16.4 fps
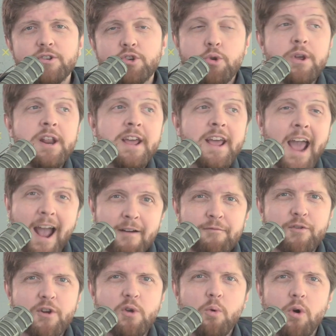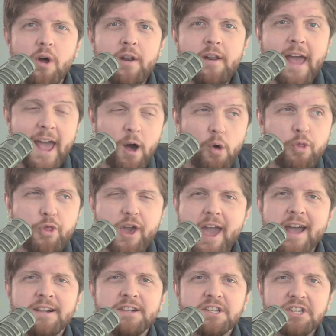Treating everyone,
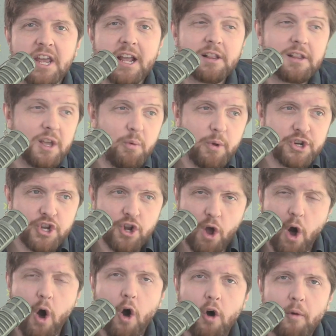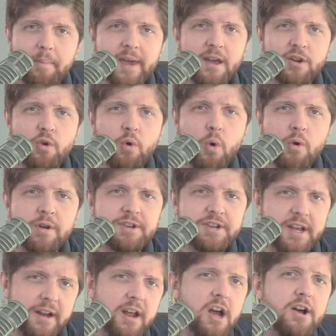healthy and sick, like we should all be in
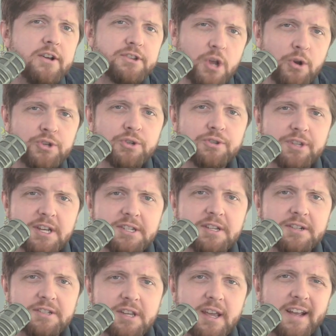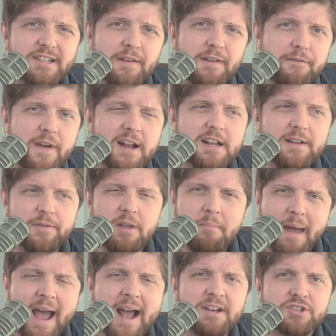quarantine. Social distancing is effectively
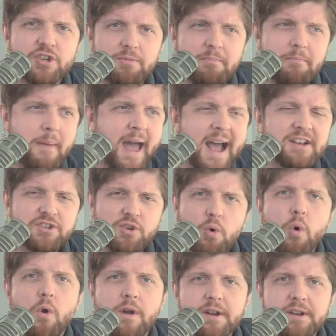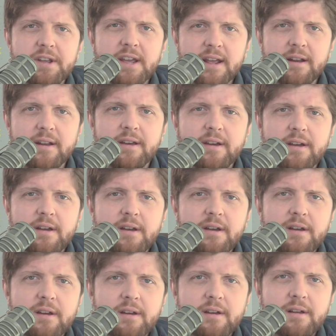mass, mass quarantine.
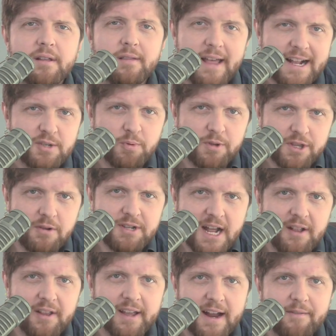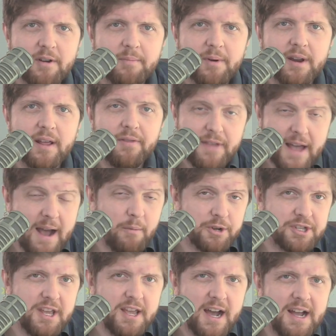That's what they're telling everybody. That
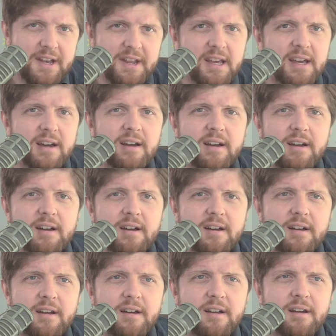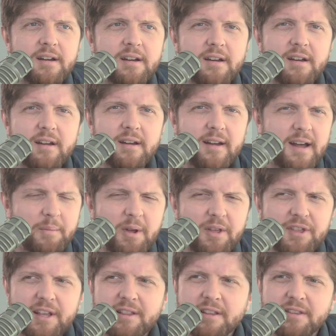was the idea. And we
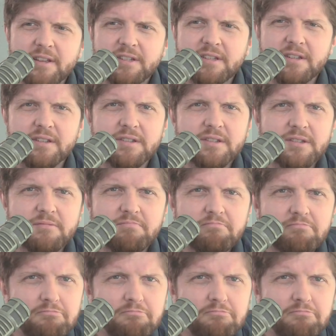think that this is